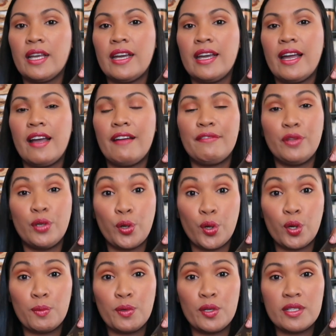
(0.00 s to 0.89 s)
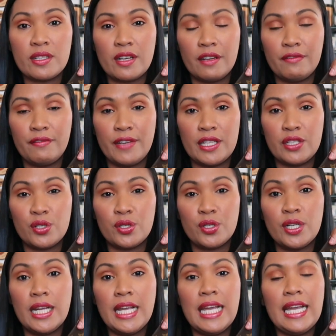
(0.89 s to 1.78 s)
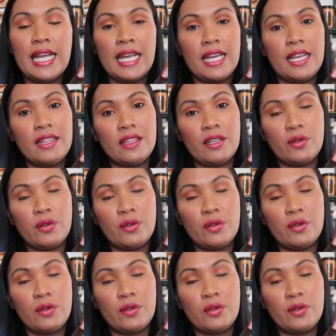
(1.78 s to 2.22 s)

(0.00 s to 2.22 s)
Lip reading: I have the Herbert's Adventure and